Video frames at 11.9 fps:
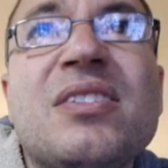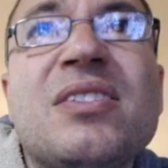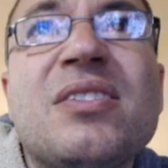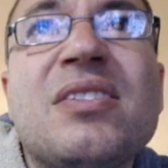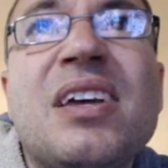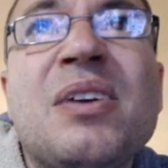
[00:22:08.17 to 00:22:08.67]

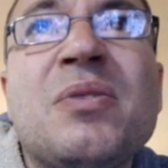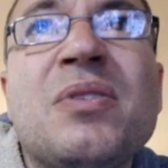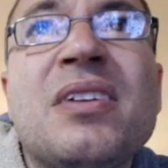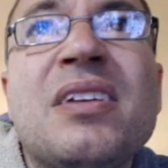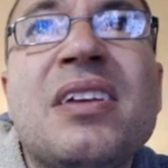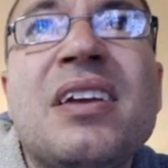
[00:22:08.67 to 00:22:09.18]
so that
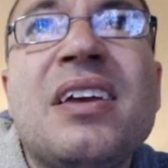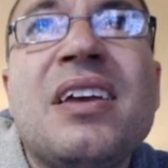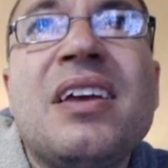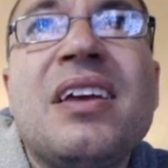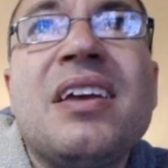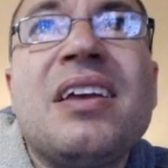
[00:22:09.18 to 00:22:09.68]
one...
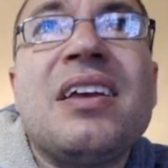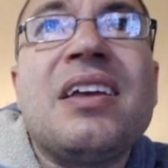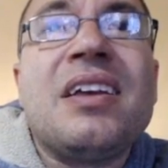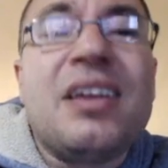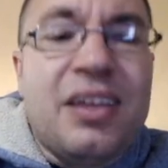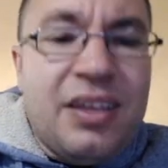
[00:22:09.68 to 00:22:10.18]

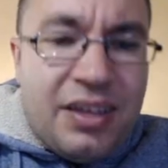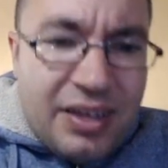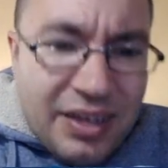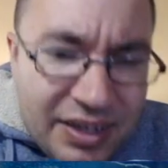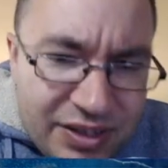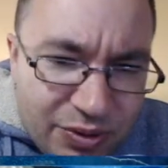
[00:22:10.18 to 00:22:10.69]

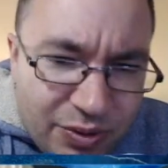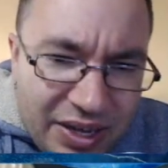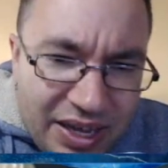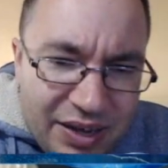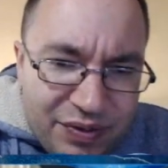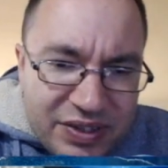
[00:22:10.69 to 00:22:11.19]
It's
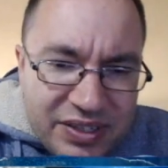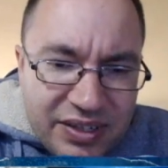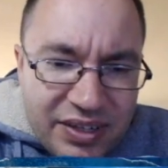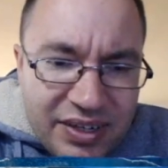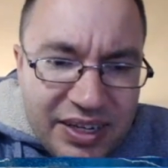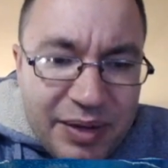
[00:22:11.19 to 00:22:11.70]
okay if it's a
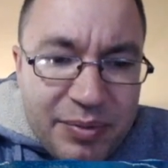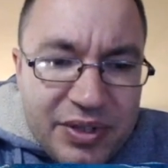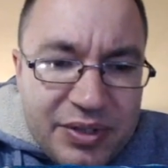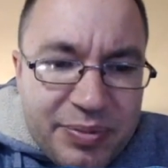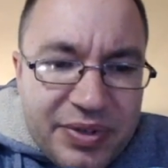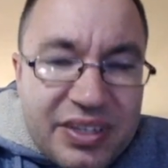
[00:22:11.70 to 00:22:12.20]
little
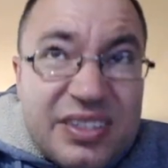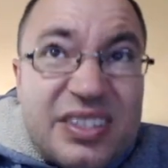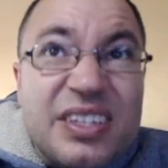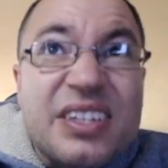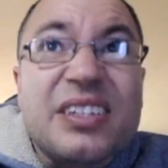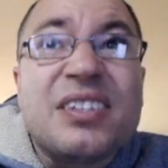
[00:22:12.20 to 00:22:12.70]
damaged because
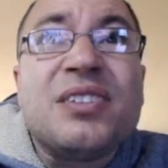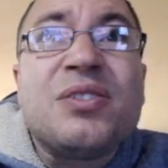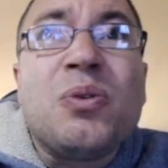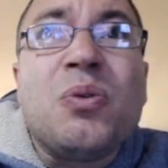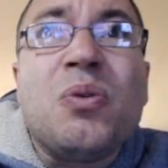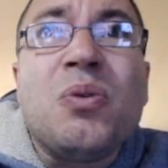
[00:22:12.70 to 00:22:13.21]
it is
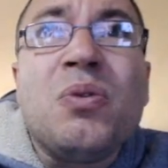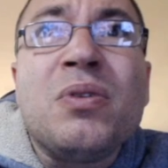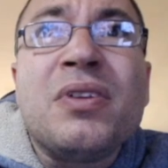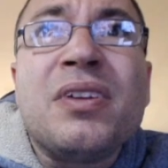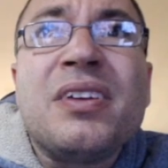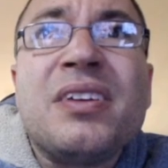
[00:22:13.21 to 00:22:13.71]
so old.